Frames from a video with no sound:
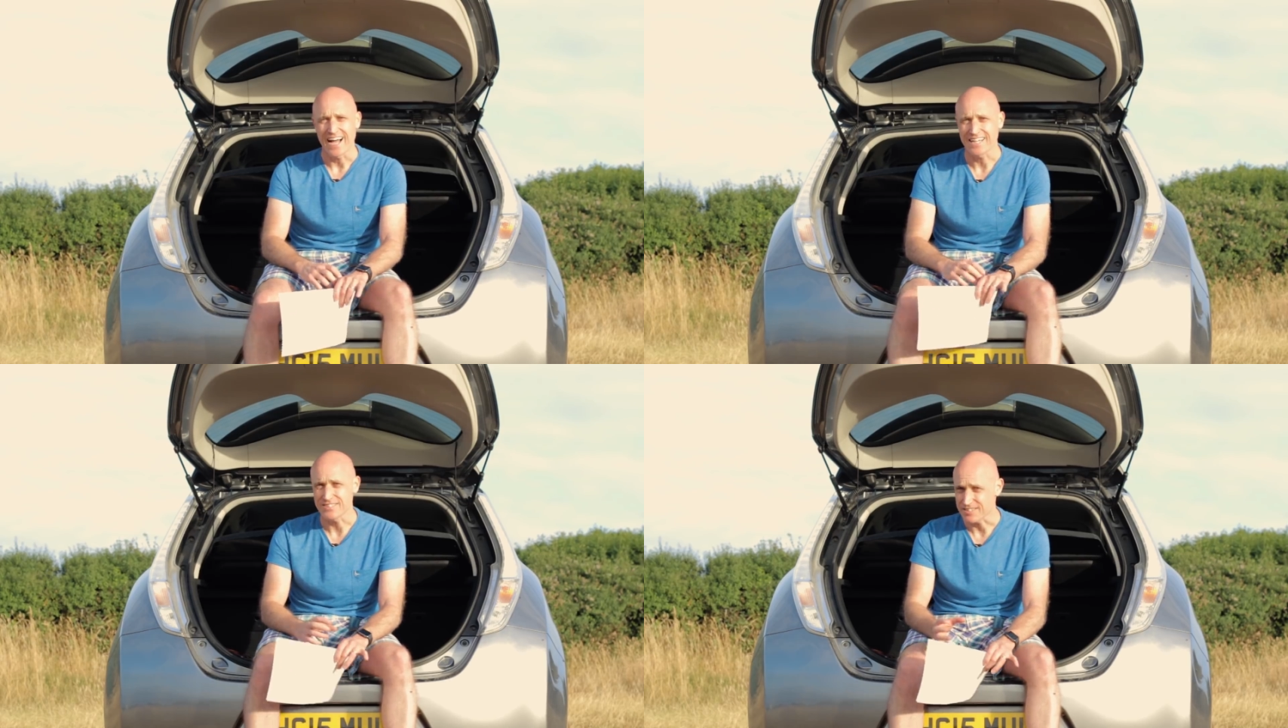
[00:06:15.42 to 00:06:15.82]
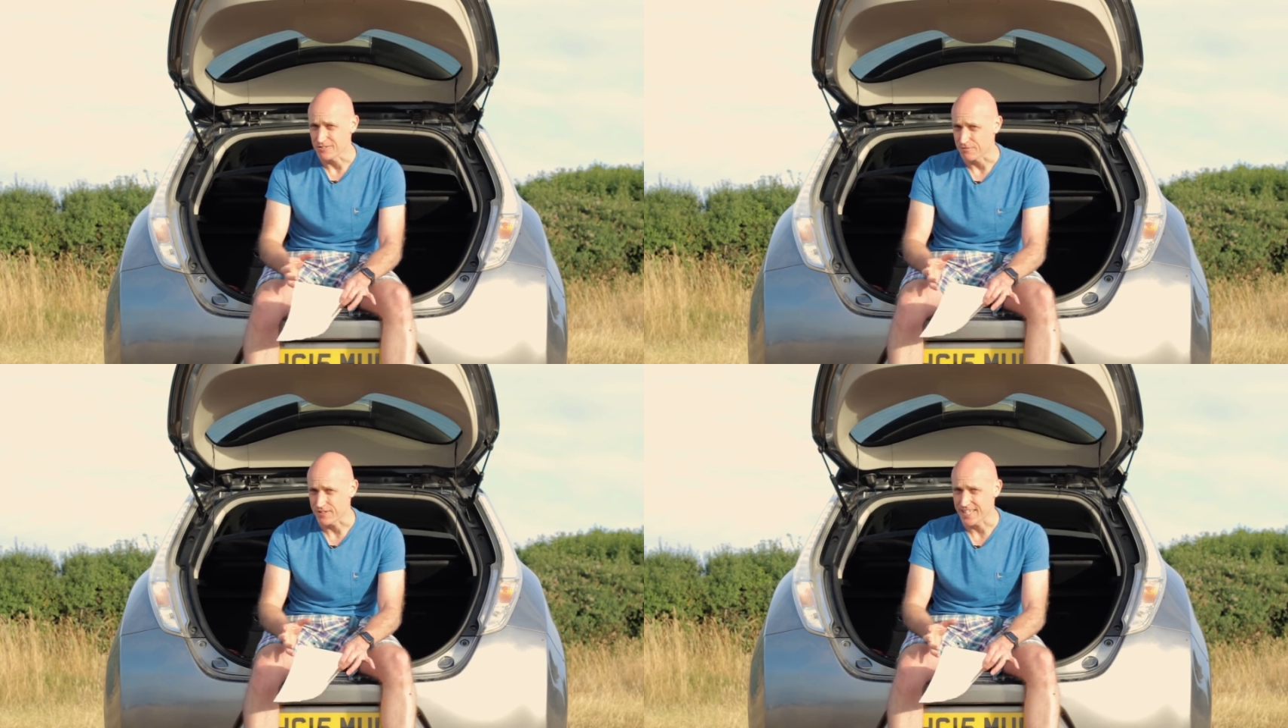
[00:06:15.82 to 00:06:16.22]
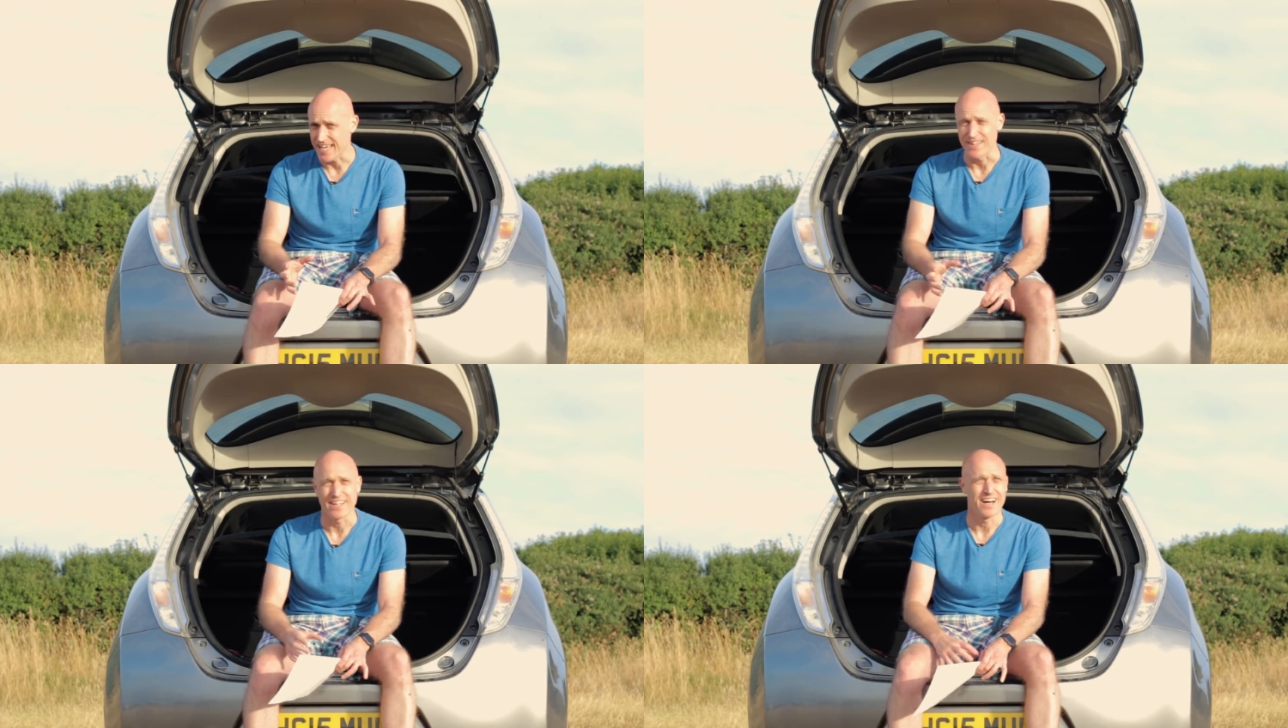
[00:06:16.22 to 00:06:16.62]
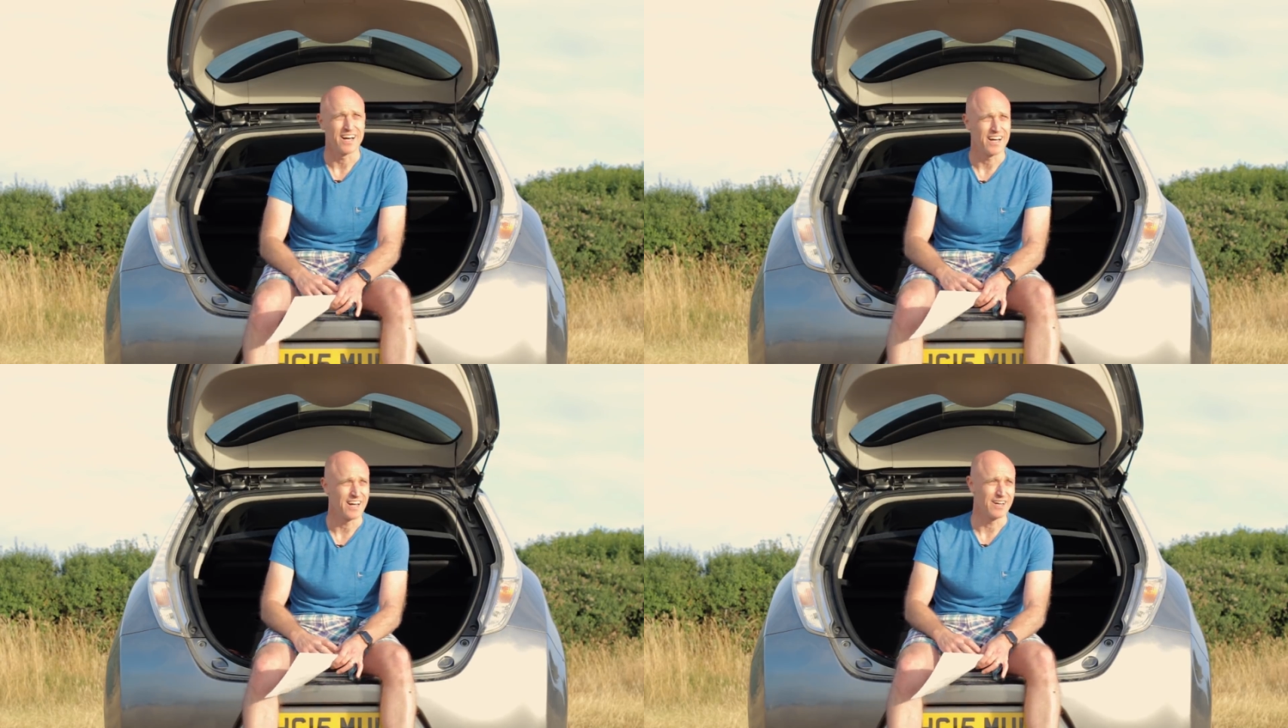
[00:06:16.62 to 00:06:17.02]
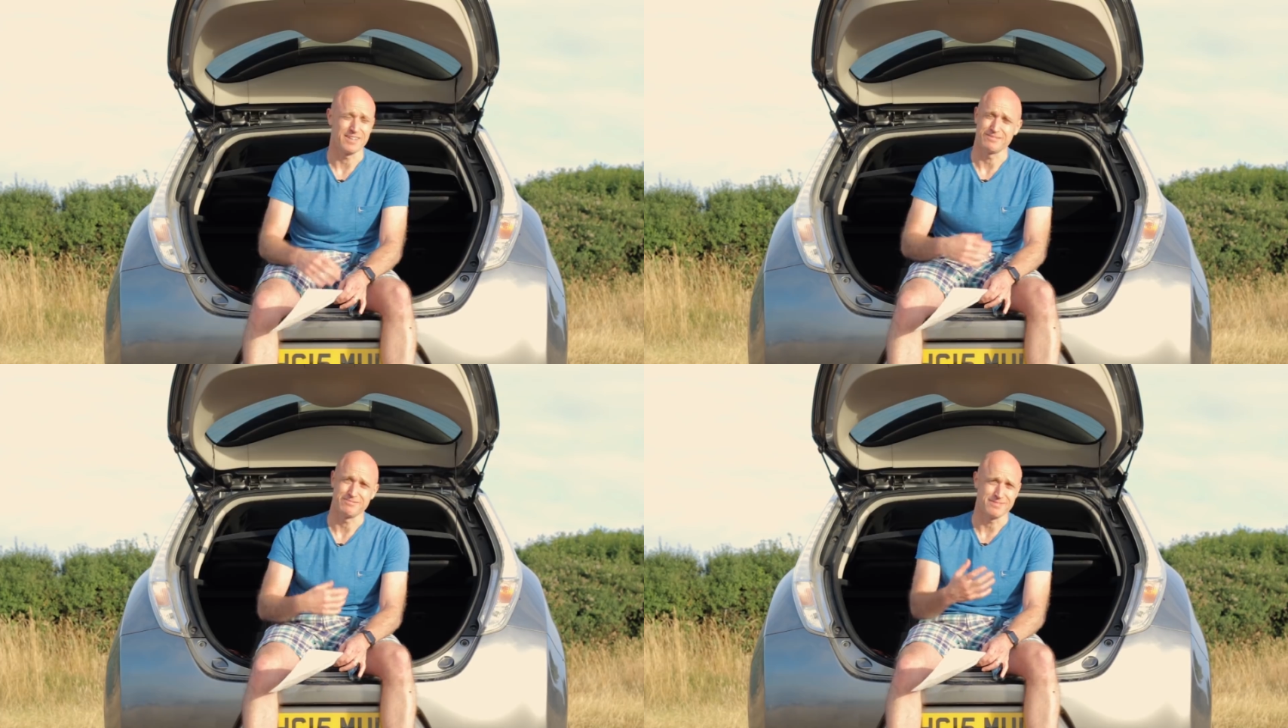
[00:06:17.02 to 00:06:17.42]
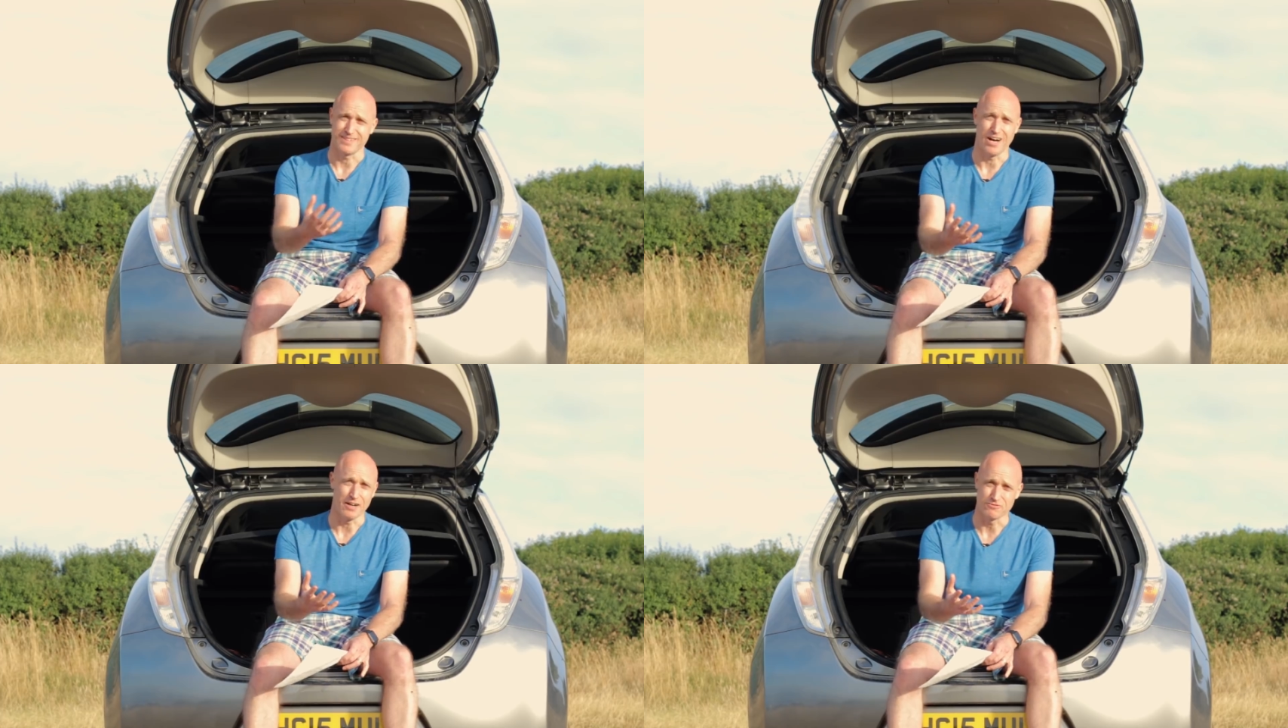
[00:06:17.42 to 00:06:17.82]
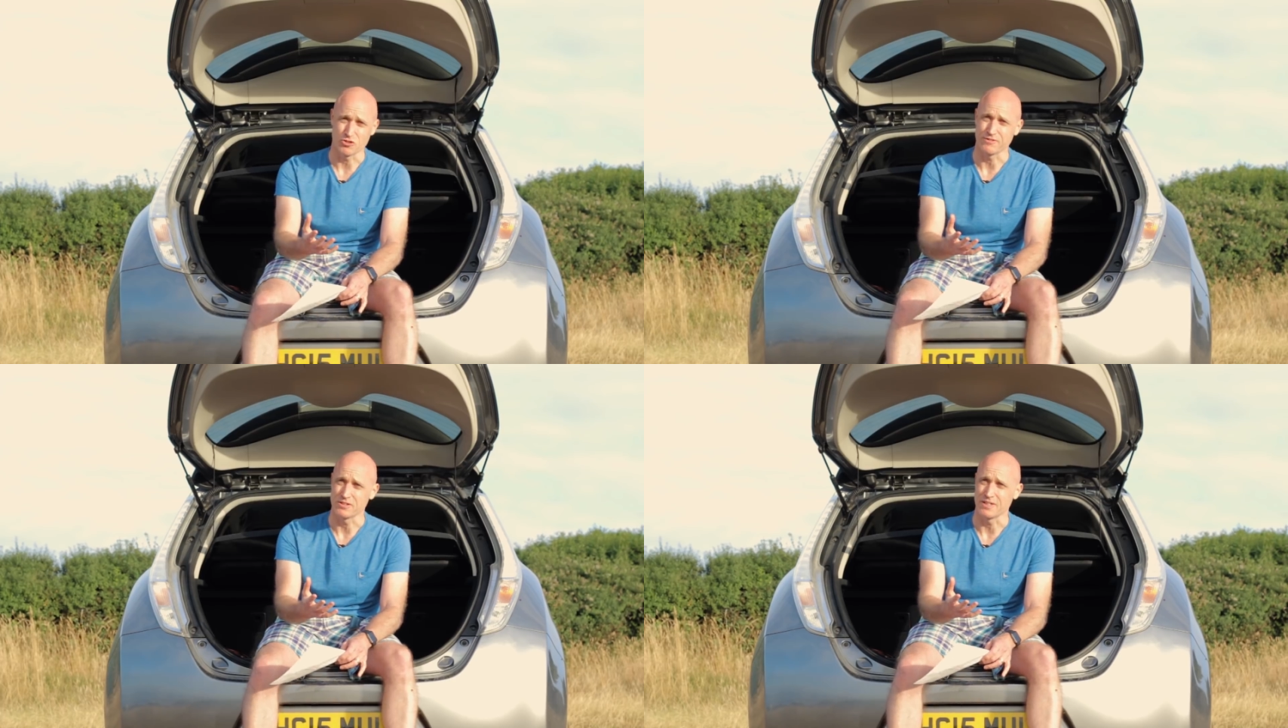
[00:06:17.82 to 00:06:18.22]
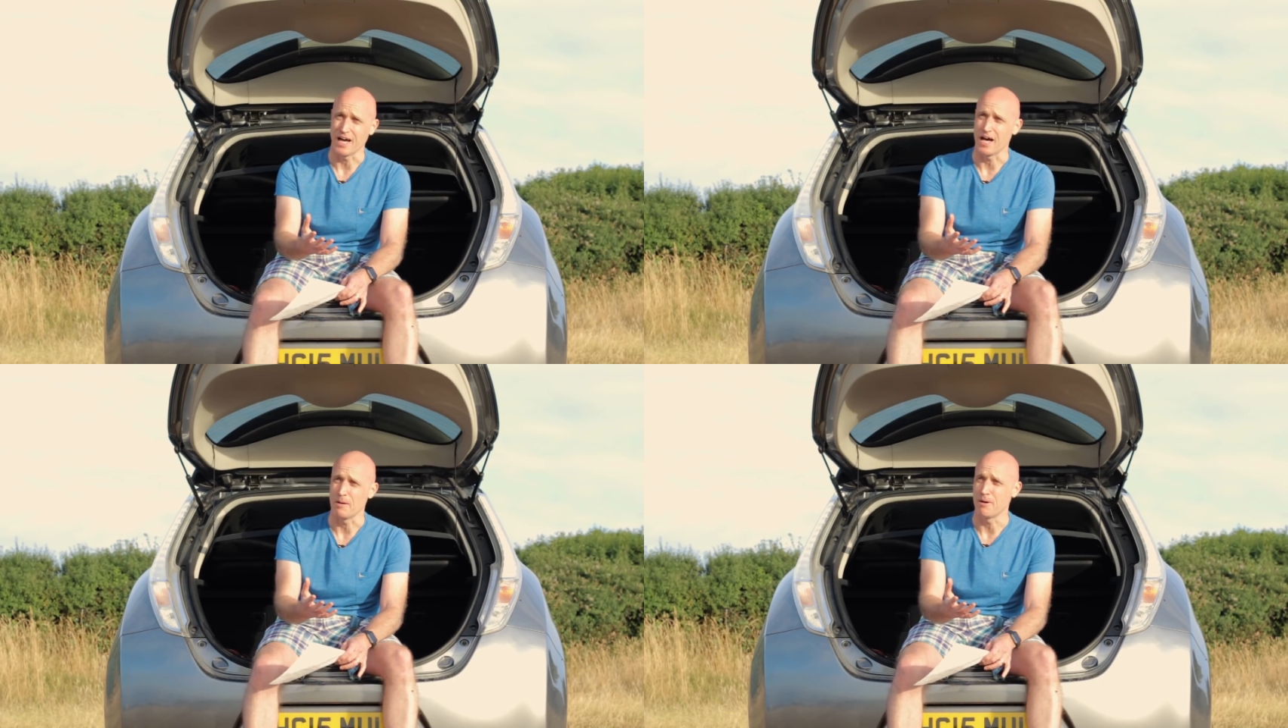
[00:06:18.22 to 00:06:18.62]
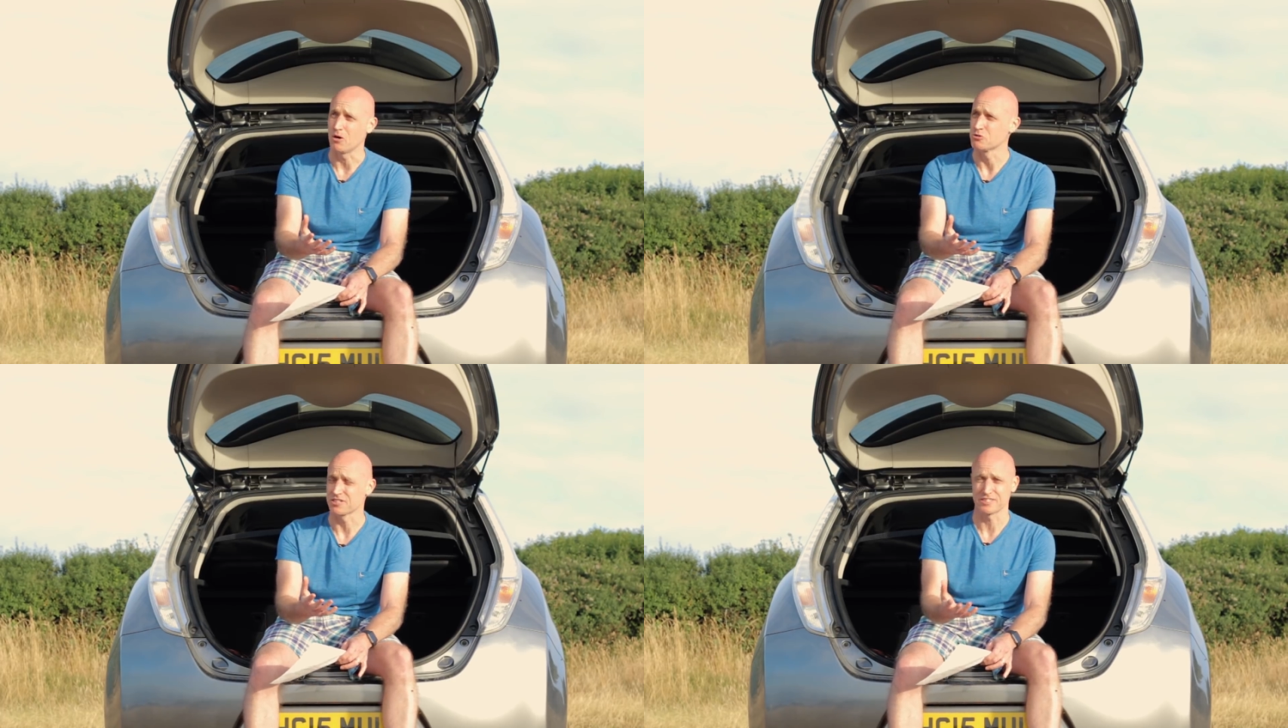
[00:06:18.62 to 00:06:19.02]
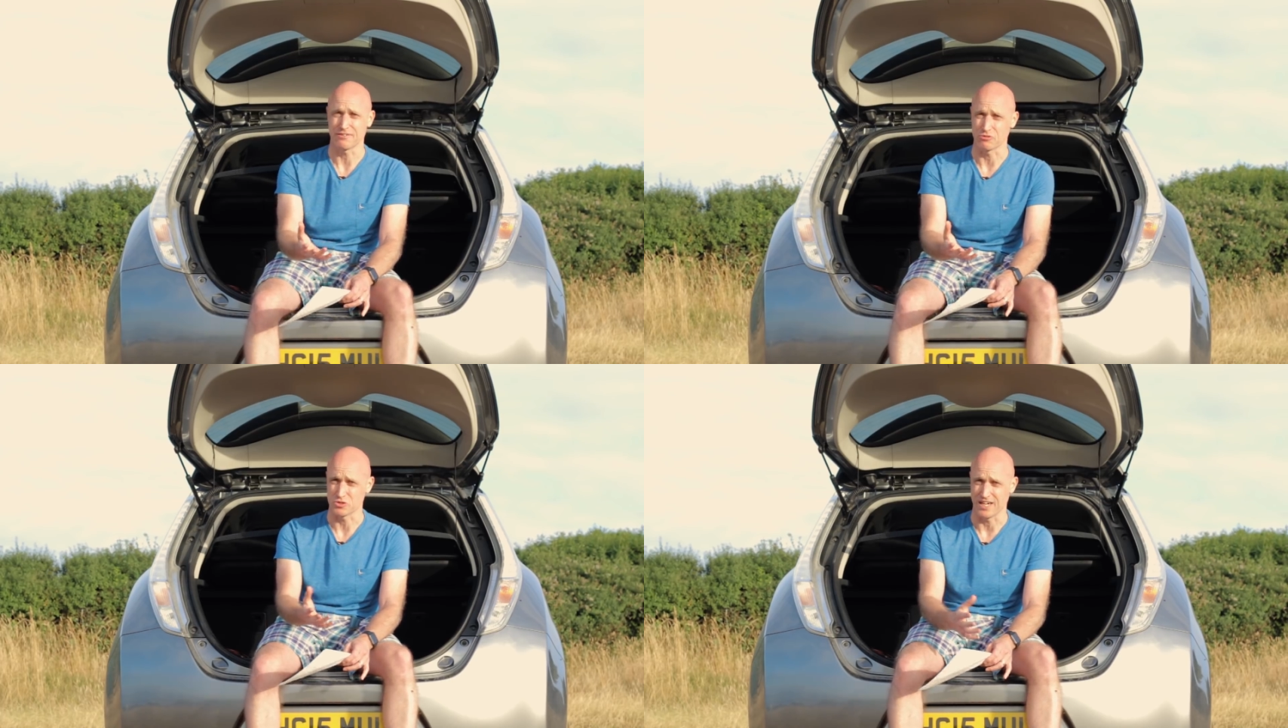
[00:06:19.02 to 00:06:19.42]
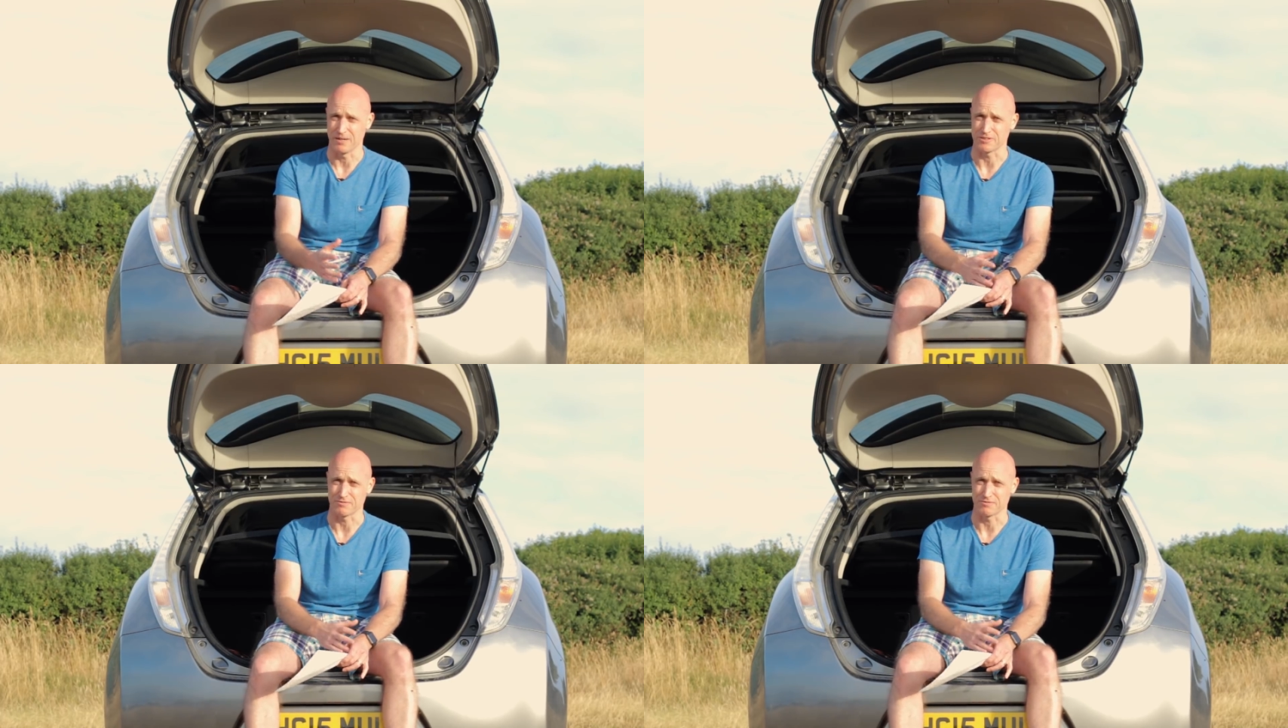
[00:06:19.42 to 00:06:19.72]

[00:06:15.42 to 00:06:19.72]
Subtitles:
And let's not forget, I've driven a Pulsar several times.